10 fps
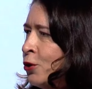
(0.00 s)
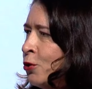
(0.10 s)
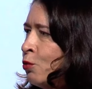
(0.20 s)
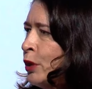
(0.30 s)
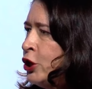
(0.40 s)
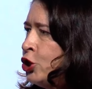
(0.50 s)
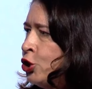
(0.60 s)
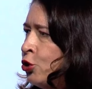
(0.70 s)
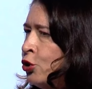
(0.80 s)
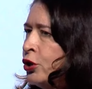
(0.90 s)
we
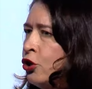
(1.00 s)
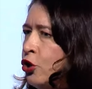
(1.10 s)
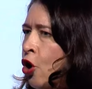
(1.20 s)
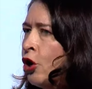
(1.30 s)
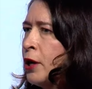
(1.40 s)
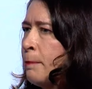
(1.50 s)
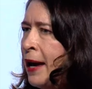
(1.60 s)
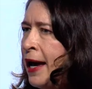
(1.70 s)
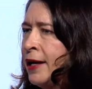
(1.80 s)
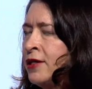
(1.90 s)
should not
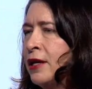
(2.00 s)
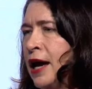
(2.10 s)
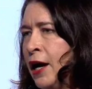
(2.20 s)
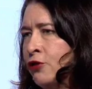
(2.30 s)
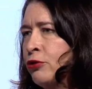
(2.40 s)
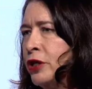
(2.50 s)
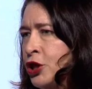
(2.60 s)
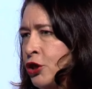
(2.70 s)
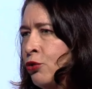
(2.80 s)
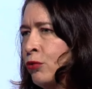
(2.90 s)
abandon our
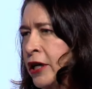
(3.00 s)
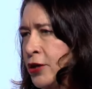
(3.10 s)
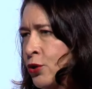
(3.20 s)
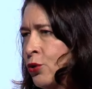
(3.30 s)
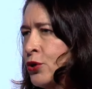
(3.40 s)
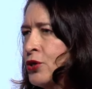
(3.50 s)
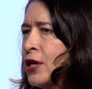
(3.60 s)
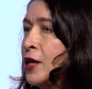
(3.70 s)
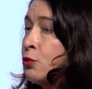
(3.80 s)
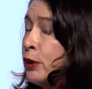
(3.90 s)
traditional resources
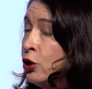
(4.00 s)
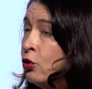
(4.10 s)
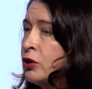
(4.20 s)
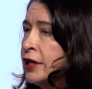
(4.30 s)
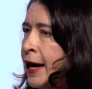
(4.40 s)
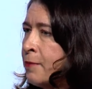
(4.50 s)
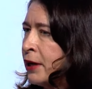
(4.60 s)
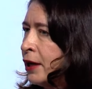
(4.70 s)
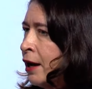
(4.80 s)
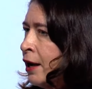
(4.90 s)
as we look to
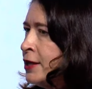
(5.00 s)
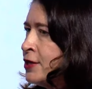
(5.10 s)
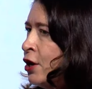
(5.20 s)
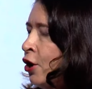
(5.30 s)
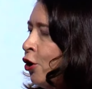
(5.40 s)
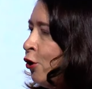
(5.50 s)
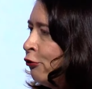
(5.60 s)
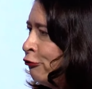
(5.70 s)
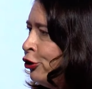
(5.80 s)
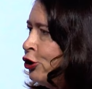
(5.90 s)
capitalise on a
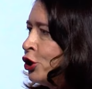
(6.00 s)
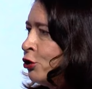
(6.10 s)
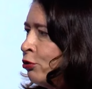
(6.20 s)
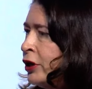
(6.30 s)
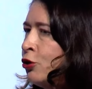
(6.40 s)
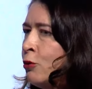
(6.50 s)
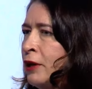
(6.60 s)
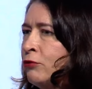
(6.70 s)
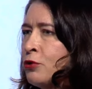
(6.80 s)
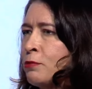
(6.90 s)
future critical
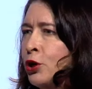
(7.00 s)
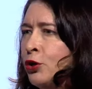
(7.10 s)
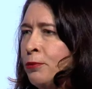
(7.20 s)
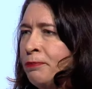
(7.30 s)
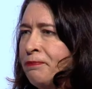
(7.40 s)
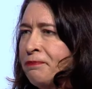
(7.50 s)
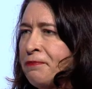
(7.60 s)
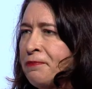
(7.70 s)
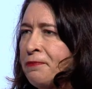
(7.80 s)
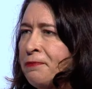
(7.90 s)
minerals boom,
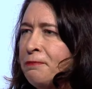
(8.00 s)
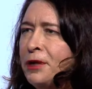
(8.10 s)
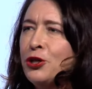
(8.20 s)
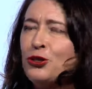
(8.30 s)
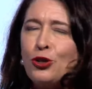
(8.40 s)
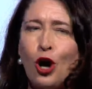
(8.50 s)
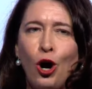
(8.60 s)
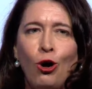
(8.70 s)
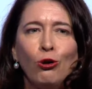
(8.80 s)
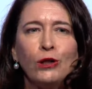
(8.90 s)
because
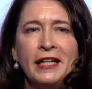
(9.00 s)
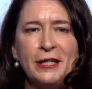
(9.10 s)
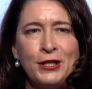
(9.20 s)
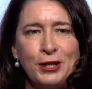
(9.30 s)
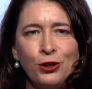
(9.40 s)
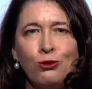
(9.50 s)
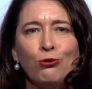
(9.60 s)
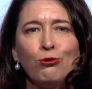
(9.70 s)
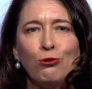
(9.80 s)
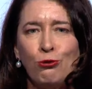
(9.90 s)
coal is still
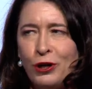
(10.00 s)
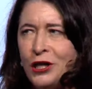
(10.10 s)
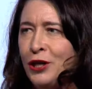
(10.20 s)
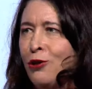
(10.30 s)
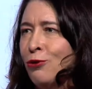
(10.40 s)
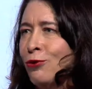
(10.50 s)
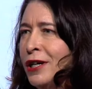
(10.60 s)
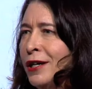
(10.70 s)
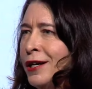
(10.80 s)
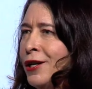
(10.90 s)
critical
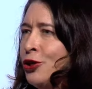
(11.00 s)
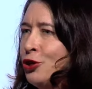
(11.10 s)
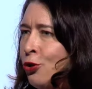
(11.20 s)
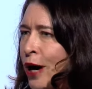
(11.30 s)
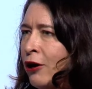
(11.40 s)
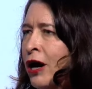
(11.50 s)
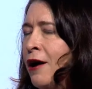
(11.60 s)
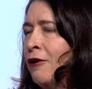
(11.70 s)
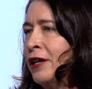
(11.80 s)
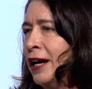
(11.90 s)
to our
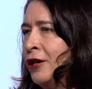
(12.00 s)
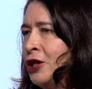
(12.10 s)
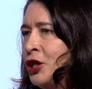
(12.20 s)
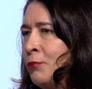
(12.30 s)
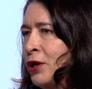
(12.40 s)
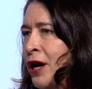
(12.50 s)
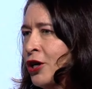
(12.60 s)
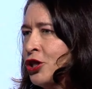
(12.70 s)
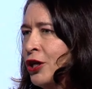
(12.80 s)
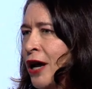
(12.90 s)
current energy
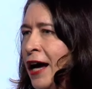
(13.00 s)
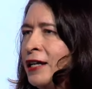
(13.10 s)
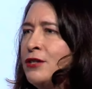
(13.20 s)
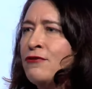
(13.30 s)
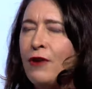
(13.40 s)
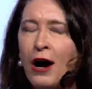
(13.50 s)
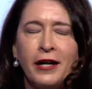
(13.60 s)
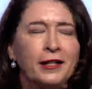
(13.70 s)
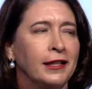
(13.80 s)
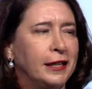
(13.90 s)
production and is
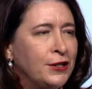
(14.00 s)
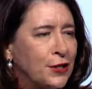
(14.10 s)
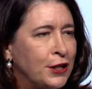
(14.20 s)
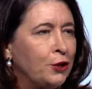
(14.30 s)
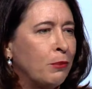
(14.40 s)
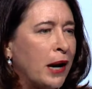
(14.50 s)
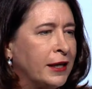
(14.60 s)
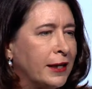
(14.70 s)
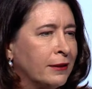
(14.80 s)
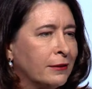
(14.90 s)
vital in steel making.